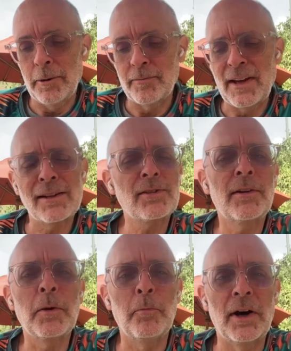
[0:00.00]
We also
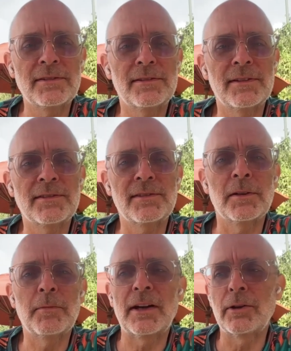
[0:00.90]
have the bus
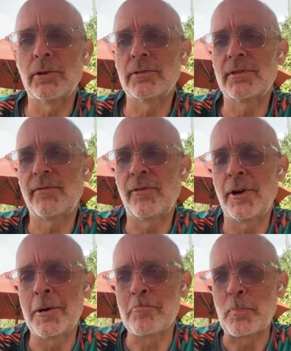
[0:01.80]
system that goes
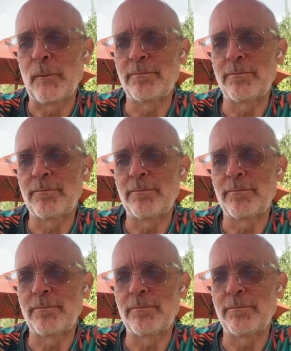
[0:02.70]
from